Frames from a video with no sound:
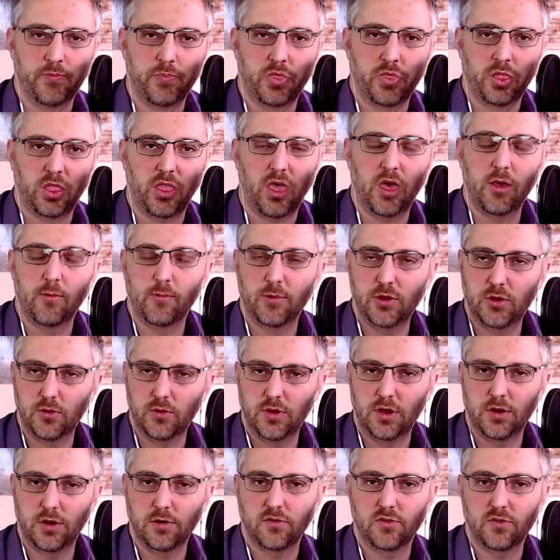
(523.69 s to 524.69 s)
And when you
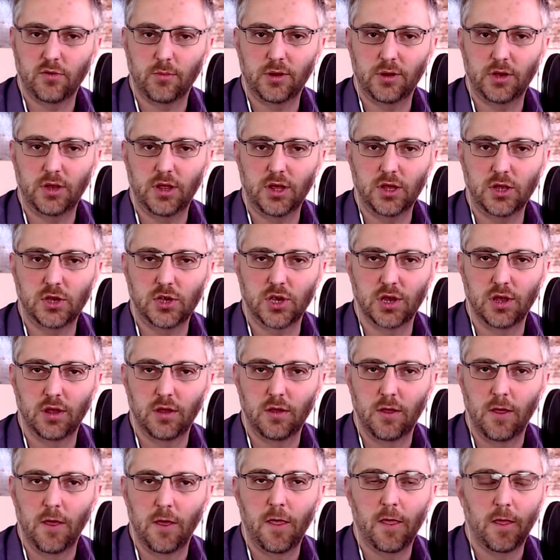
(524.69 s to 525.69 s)
hear someone teaching,
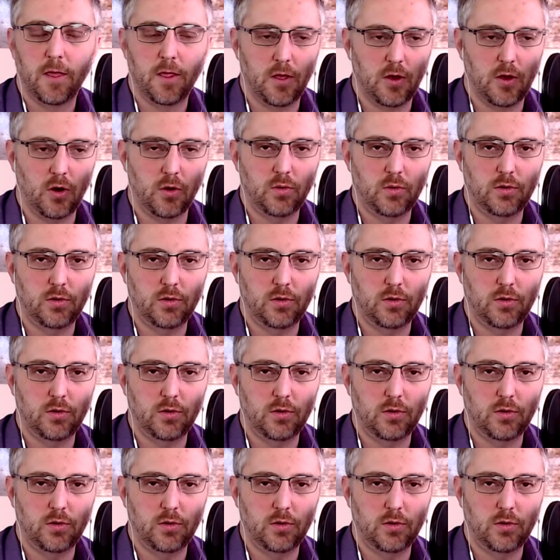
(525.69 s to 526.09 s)
go